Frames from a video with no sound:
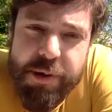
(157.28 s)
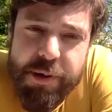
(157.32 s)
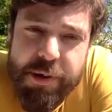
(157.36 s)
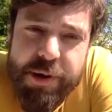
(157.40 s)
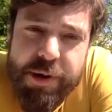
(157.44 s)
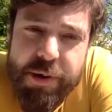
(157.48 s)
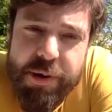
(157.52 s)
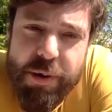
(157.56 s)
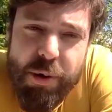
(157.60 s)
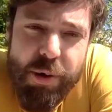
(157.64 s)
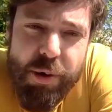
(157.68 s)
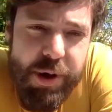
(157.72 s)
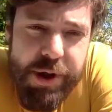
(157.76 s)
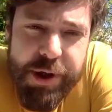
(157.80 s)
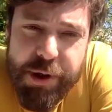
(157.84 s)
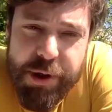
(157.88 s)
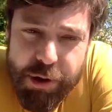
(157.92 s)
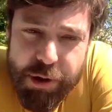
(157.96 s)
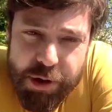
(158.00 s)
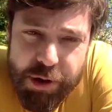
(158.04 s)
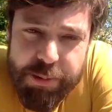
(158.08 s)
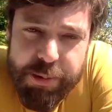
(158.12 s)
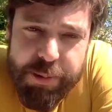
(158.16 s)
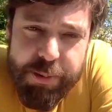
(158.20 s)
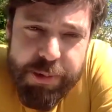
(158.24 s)
all in
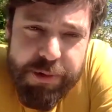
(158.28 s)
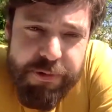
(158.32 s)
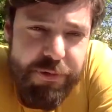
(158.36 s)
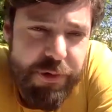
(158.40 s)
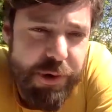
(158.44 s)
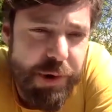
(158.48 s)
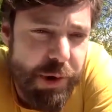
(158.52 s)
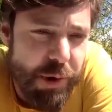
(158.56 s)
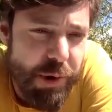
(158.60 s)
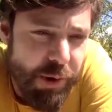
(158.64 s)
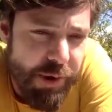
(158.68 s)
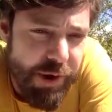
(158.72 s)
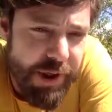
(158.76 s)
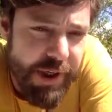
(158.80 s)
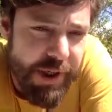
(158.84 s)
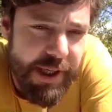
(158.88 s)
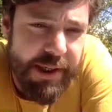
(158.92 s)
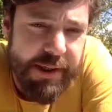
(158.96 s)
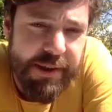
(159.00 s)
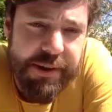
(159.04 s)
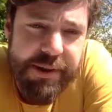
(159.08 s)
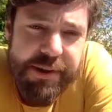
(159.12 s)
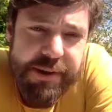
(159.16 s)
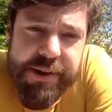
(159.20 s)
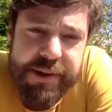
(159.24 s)
Europe, but for sure in the
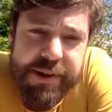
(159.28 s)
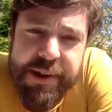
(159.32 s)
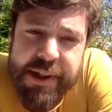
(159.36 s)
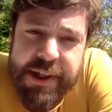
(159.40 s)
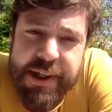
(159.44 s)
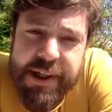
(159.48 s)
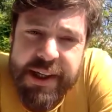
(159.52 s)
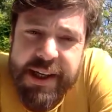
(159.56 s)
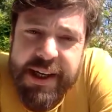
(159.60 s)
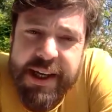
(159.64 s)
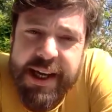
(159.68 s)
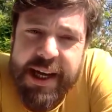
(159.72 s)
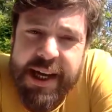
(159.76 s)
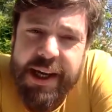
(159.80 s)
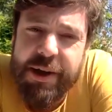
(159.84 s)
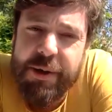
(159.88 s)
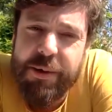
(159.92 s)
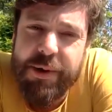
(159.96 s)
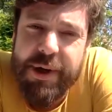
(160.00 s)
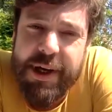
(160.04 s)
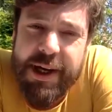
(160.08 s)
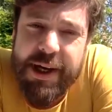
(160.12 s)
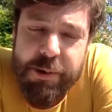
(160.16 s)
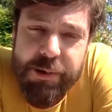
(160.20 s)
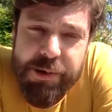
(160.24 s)
Netherlands. And
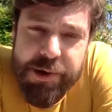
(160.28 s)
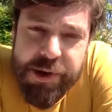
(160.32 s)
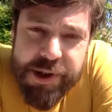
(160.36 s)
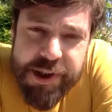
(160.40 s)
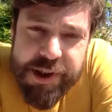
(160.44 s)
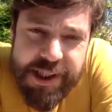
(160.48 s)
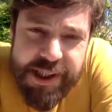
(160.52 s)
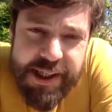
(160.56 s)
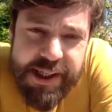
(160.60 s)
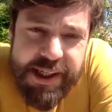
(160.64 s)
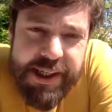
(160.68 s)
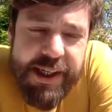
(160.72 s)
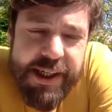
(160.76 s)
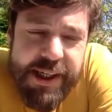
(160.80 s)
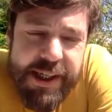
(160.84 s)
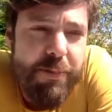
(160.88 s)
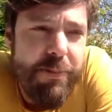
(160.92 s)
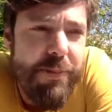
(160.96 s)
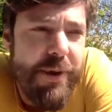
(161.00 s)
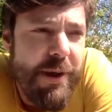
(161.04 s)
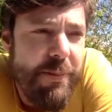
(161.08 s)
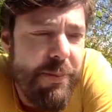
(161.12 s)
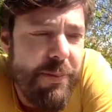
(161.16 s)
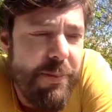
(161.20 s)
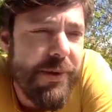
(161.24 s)
you now see
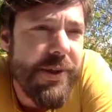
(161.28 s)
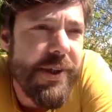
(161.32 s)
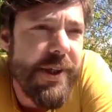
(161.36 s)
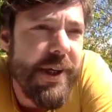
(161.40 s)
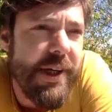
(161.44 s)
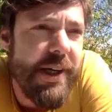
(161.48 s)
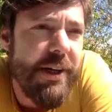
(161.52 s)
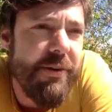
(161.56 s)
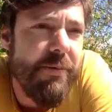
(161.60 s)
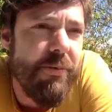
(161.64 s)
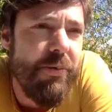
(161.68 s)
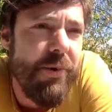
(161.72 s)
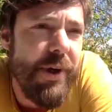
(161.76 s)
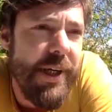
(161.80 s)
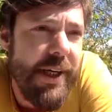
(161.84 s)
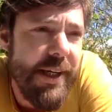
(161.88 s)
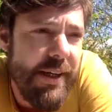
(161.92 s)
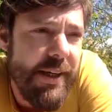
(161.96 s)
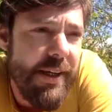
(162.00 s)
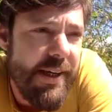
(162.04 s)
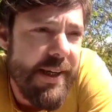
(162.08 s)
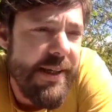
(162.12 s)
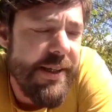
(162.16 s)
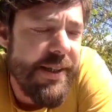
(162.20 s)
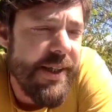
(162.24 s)
that people start
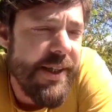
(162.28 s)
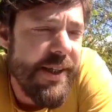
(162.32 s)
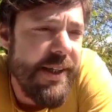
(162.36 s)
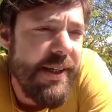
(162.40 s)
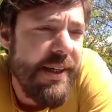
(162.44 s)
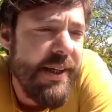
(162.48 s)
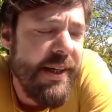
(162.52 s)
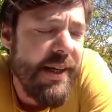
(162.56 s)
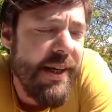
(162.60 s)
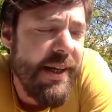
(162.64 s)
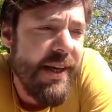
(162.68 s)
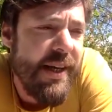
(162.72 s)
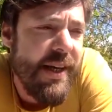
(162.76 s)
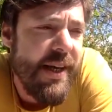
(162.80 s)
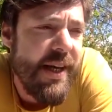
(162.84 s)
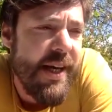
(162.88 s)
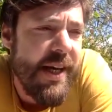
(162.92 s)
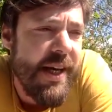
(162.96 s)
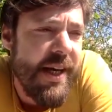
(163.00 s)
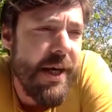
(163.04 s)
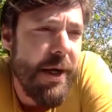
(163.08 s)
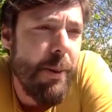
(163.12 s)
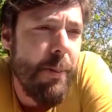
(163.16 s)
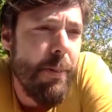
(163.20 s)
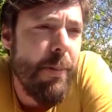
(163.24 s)
realizing
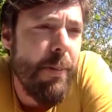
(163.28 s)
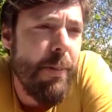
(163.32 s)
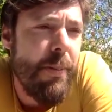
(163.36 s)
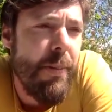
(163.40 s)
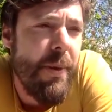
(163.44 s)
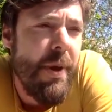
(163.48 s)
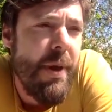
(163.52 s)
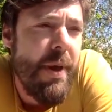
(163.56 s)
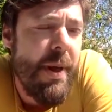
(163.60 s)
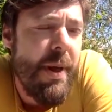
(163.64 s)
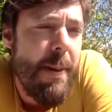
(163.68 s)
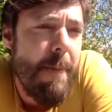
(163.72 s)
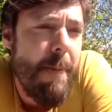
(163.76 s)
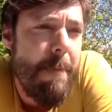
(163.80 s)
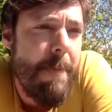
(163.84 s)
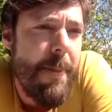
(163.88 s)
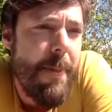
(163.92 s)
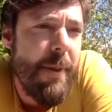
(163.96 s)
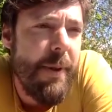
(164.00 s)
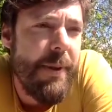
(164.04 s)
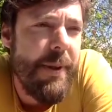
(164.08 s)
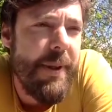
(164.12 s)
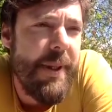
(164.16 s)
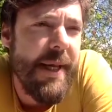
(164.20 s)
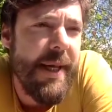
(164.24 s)

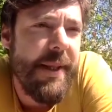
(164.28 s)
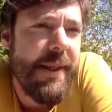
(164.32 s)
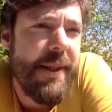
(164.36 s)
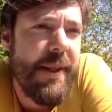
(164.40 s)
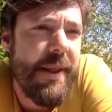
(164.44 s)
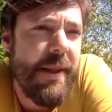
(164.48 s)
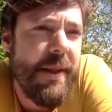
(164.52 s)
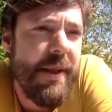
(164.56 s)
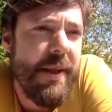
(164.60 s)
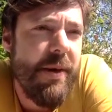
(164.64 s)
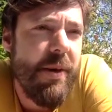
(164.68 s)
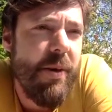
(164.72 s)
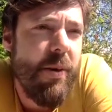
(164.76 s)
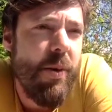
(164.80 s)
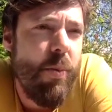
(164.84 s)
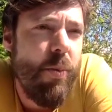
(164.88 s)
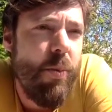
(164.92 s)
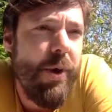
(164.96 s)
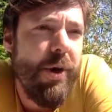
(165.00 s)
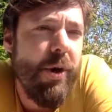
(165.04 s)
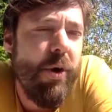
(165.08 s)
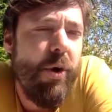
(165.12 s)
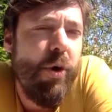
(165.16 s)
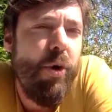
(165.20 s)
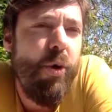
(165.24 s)
that
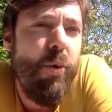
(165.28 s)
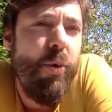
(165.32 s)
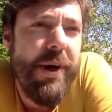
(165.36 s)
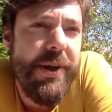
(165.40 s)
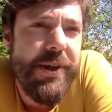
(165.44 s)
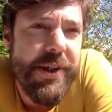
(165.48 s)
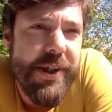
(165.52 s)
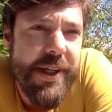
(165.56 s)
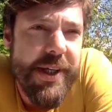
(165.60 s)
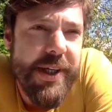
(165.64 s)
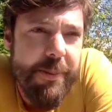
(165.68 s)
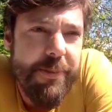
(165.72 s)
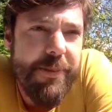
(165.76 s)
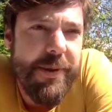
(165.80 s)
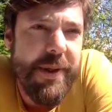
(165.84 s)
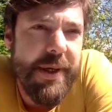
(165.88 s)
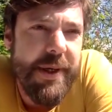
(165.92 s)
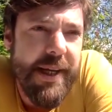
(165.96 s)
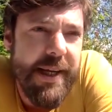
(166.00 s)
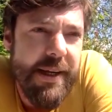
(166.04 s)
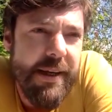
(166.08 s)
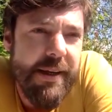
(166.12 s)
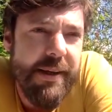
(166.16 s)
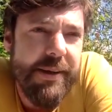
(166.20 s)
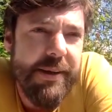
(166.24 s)
we always kept the
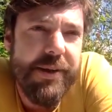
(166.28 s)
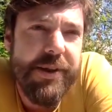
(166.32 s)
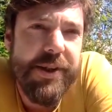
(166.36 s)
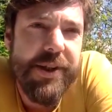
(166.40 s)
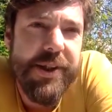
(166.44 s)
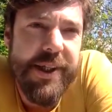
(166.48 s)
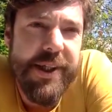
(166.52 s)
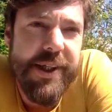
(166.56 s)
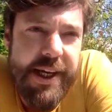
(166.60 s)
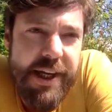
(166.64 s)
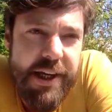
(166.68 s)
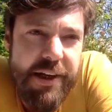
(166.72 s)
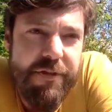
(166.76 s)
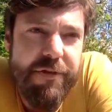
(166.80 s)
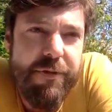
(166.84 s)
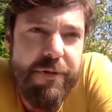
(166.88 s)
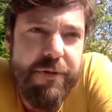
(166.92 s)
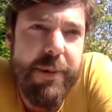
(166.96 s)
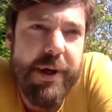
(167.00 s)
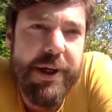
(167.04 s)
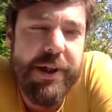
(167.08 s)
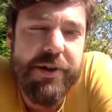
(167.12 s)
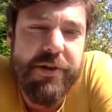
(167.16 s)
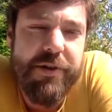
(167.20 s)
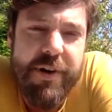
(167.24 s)
Netherlands safe
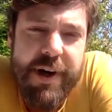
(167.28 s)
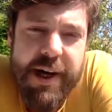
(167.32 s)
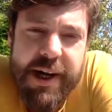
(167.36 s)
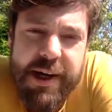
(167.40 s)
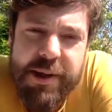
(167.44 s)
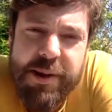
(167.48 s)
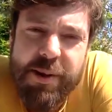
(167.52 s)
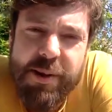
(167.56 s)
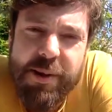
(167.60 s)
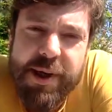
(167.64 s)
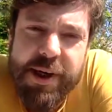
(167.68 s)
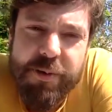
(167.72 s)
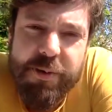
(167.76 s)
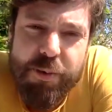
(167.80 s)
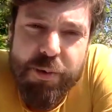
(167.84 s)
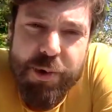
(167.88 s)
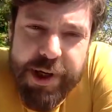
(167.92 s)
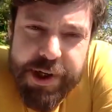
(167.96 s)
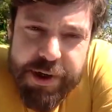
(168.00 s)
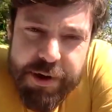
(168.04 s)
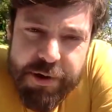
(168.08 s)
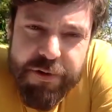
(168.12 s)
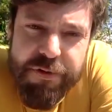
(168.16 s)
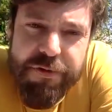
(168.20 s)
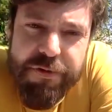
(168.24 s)
by trying to get
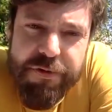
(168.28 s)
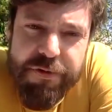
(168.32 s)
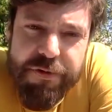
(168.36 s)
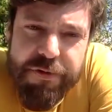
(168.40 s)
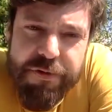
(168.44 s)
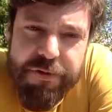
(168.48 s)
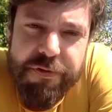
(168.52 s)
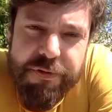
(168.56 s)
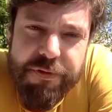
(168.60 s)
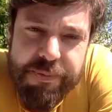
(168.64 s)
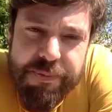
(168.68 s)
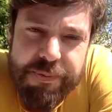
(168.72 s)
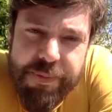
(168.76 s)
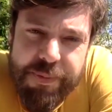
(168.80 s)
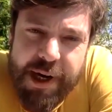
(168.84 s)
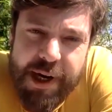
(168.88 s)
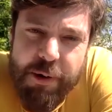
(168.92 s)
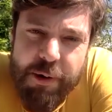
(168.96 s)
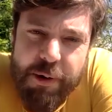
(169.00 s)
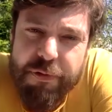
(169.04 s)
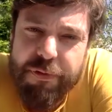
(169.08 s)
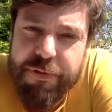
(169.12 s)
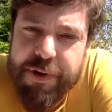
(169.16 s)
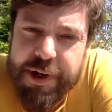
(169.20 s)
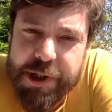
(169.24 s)
rid of our
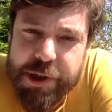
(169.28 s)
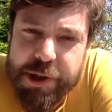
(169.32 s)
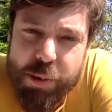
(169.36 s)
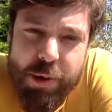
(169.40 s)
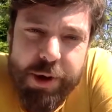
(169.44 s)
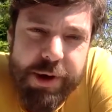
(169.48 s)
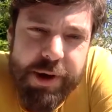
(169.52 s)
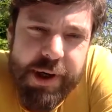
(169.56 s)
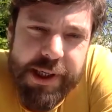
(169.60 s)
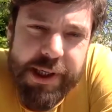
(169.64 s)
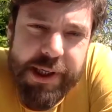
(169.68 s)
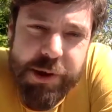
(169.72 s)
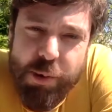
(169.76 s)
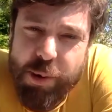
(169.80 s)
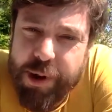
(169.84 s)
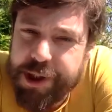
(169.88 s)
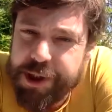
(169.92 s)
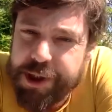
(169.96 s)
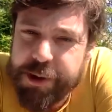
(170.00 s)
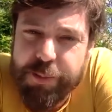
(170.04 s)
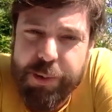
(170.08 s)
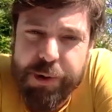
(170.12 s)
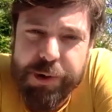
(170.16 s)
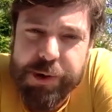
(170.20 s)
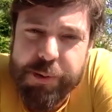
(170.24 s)
fresh water as quick
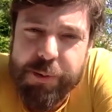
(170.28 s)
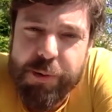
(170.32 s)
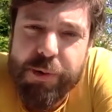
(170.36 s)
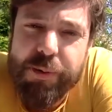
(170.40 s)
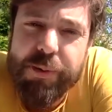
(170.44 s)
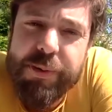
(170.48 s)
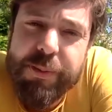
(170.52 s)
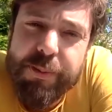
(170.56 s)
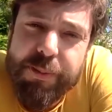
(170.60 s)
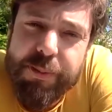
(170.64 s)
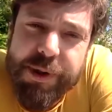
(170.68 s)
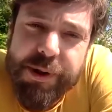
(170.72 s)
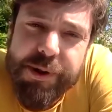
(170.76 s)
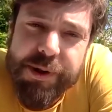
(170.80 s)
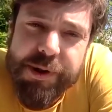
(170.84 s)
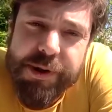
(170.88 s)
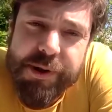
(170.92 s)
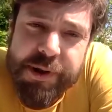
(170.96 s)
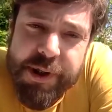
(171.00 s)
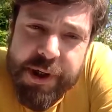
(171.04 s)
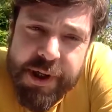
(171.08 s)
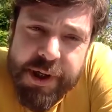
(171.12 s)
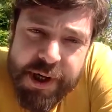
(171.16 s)
as possible, because